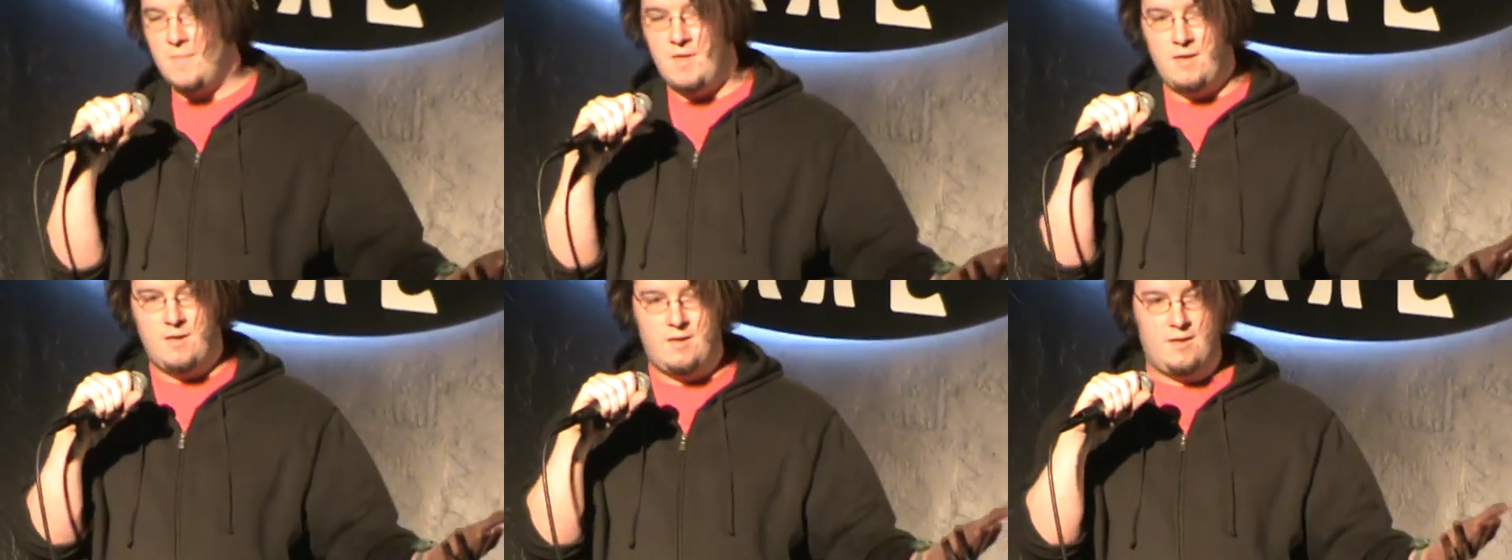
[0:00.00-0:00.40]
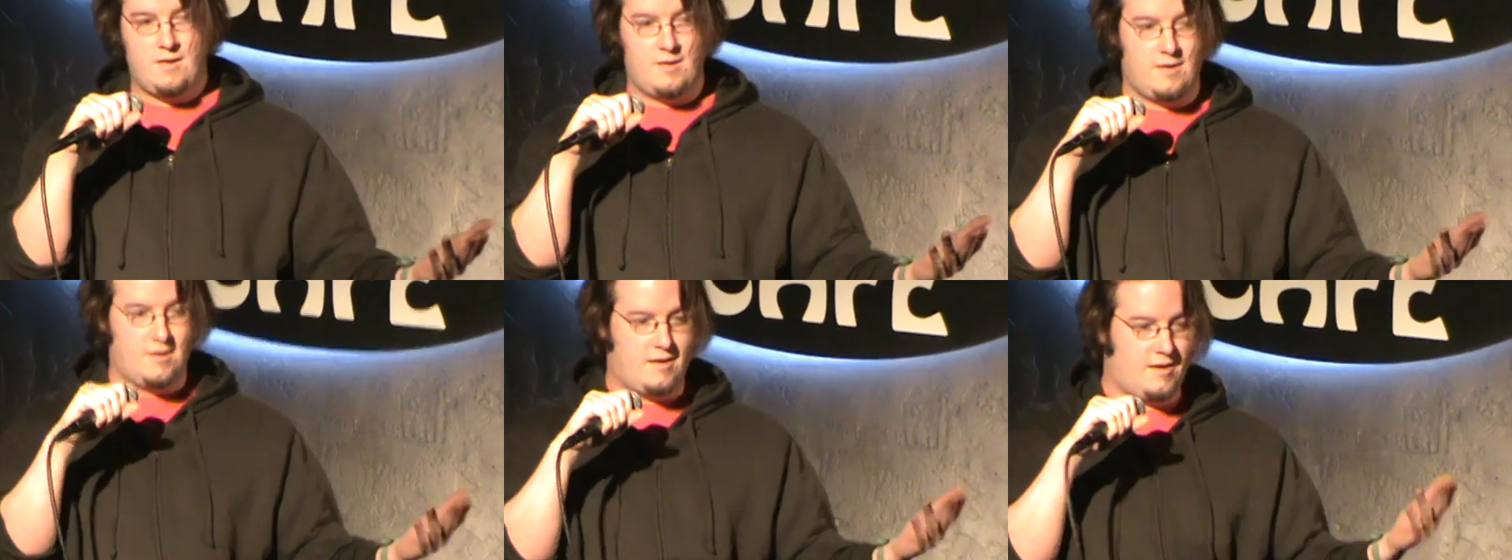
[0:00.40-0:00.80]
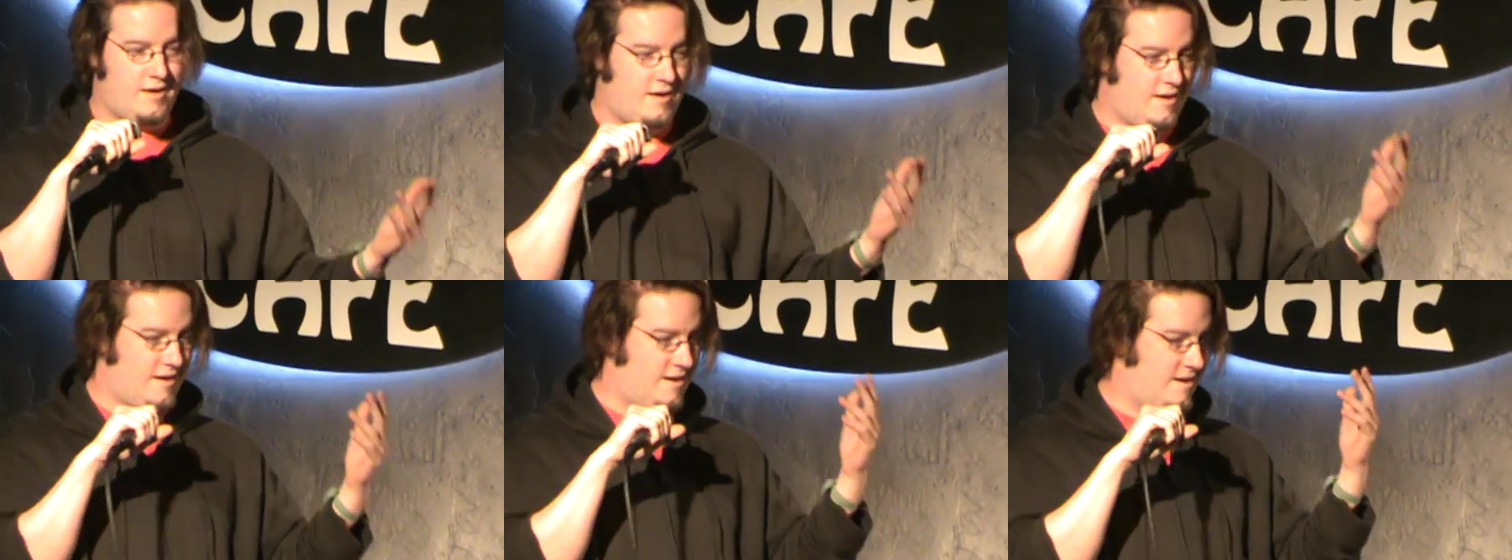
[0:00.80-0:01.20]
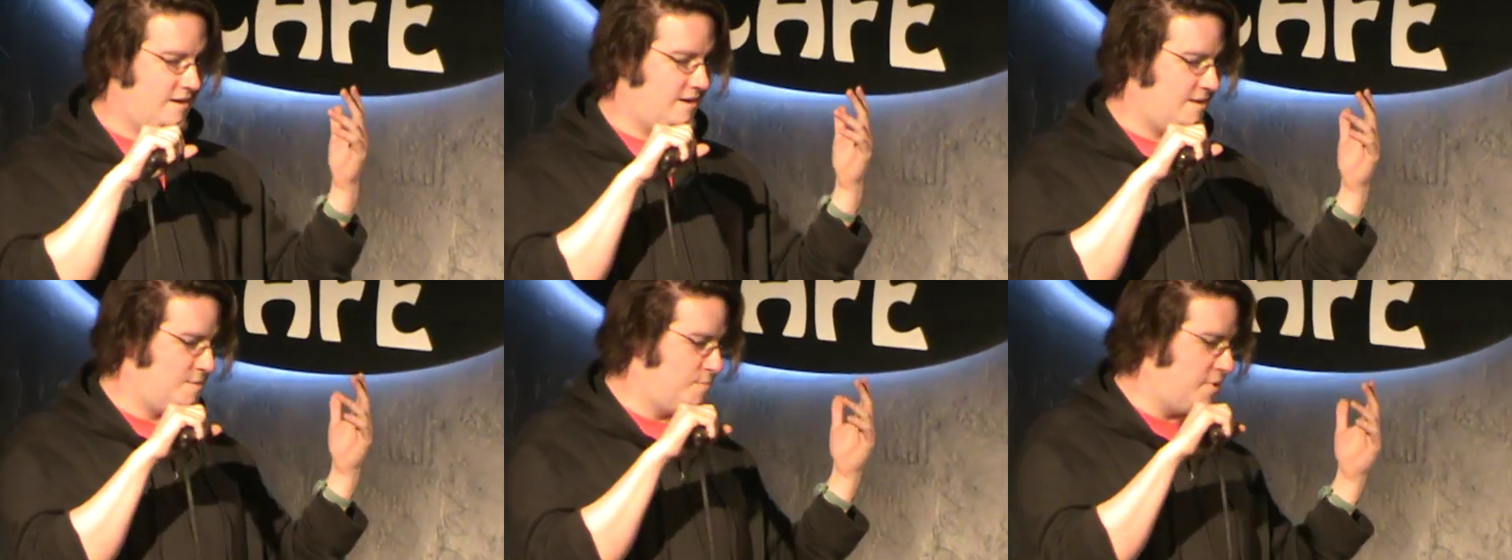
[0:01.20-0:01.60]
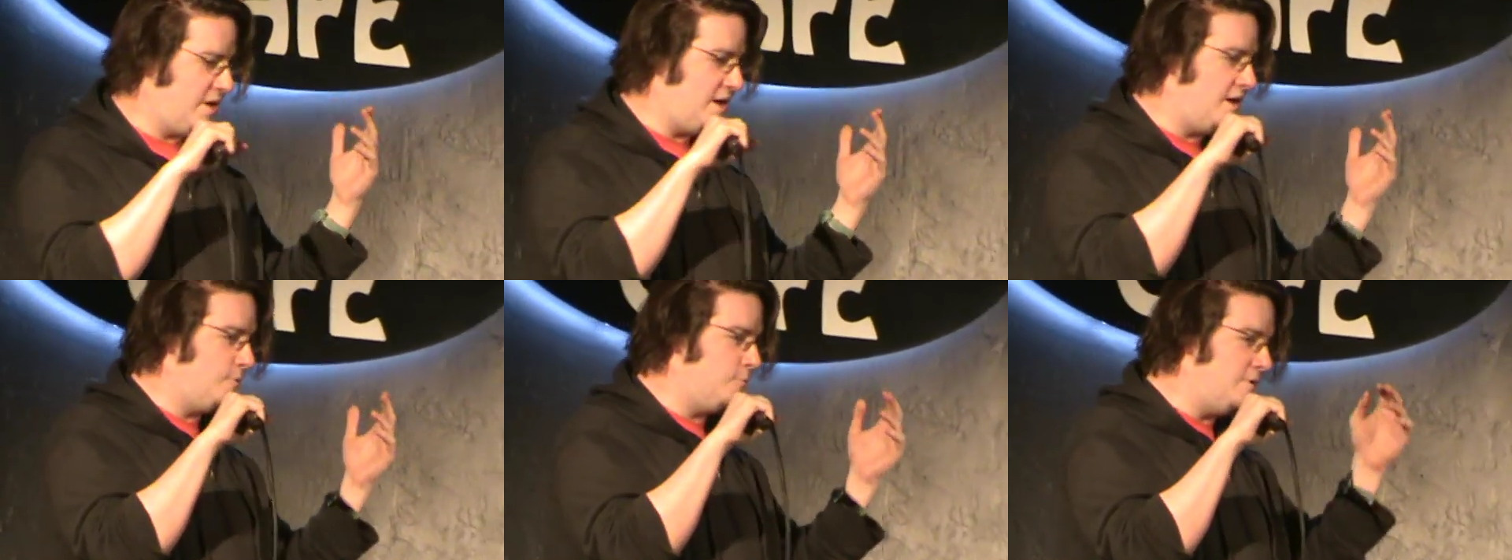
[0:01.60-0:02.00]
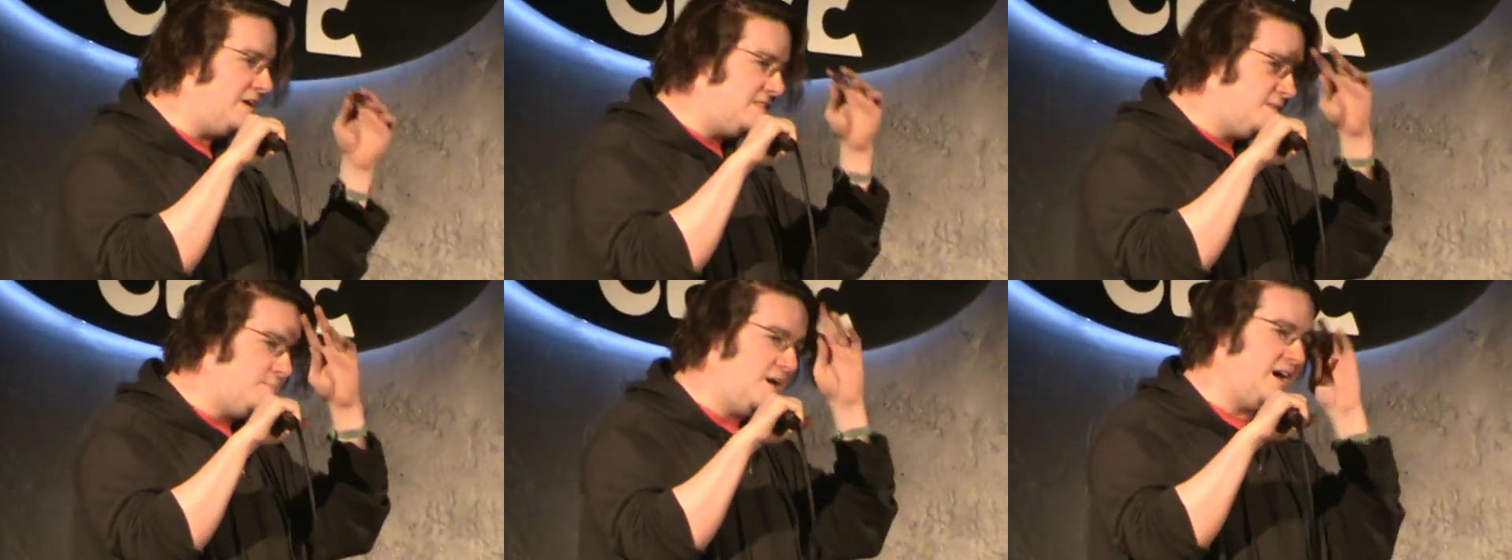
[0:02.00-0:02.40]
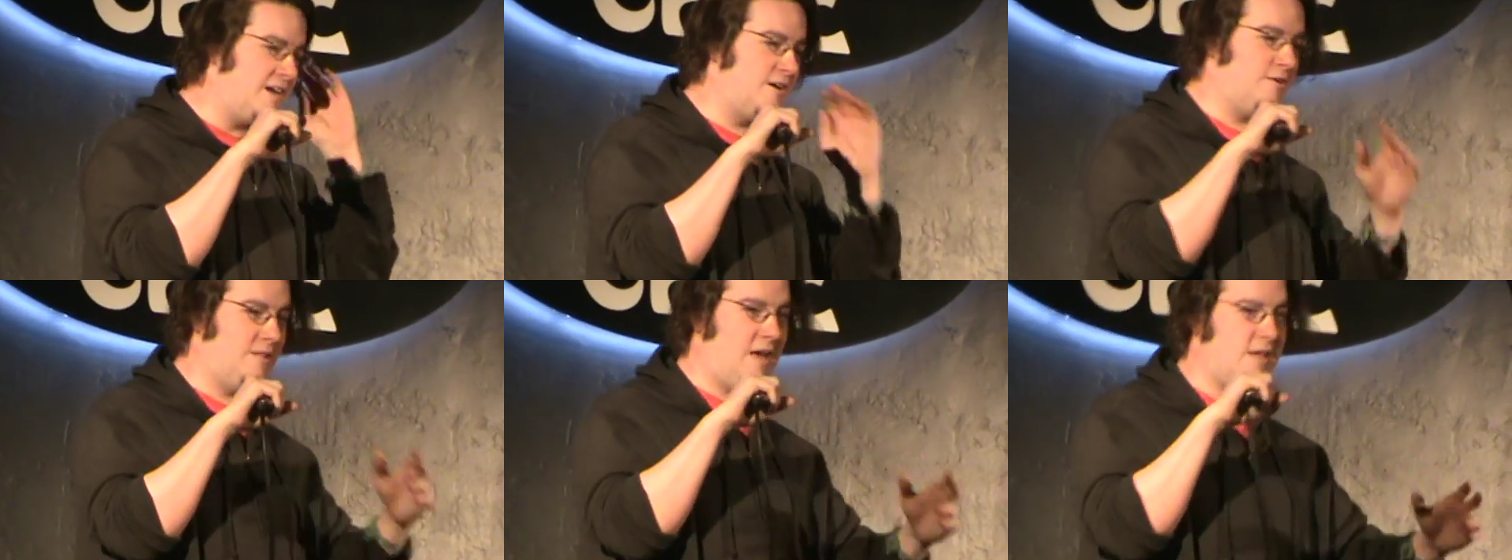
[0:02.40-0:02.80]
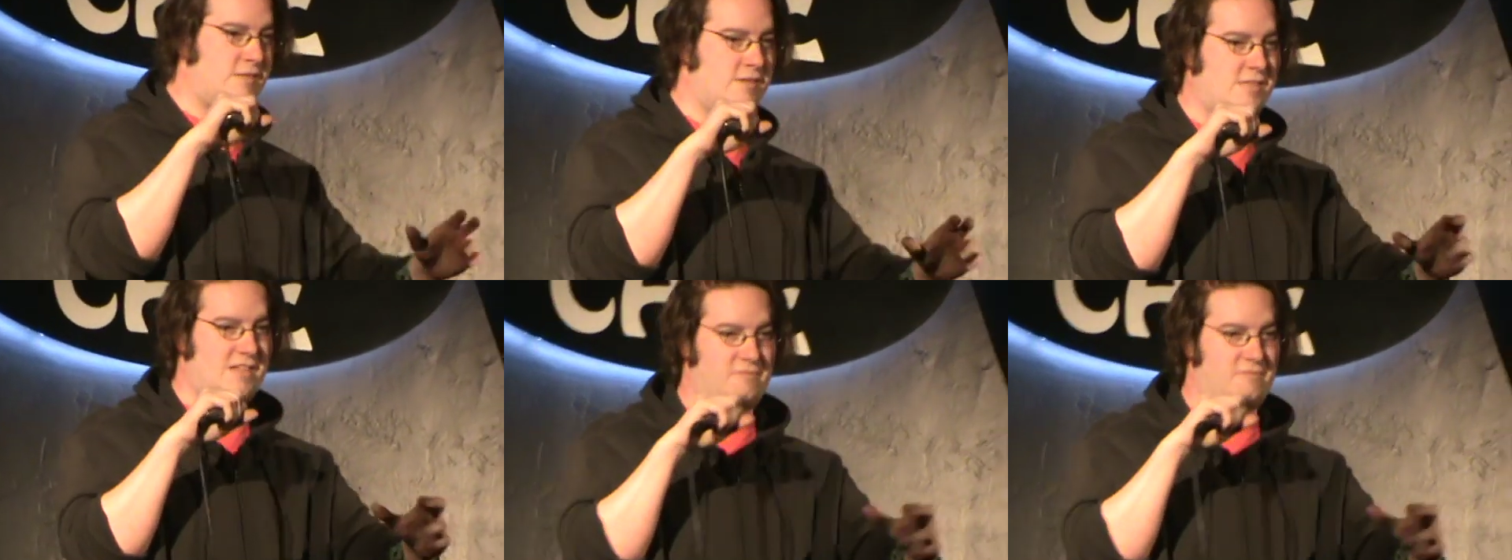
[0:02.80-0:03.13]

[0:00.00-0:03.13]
But read the back of your license,